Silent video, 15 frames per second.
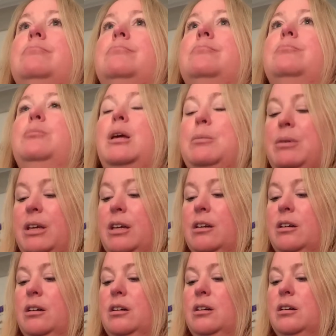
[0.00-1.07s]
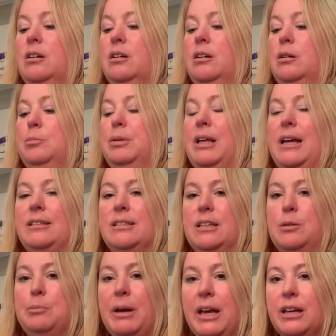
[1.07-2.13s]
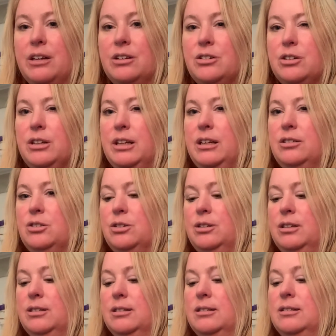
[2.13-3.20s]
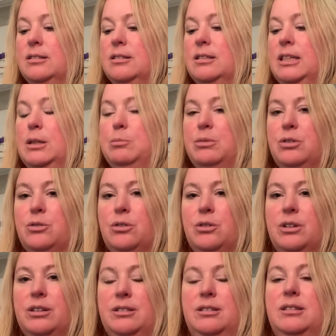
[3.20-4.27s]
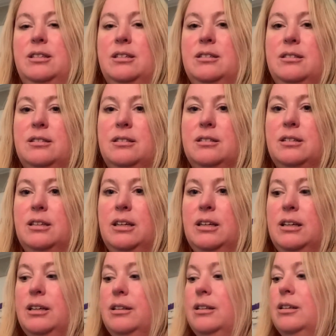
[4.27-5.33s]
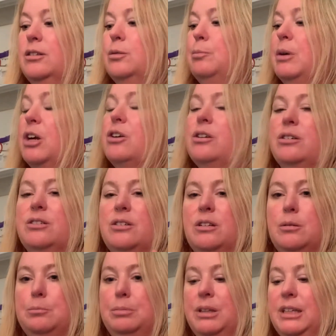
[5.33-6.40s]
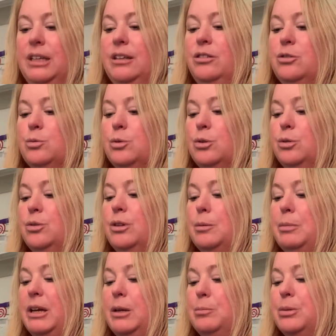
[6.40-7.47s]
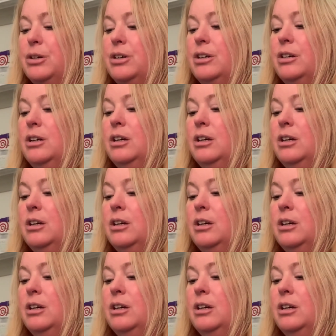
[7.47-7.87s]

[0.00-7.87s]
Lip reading: maybe a plastic bag underneath so it doesn't seep through, because this marker is going to bleed through the paper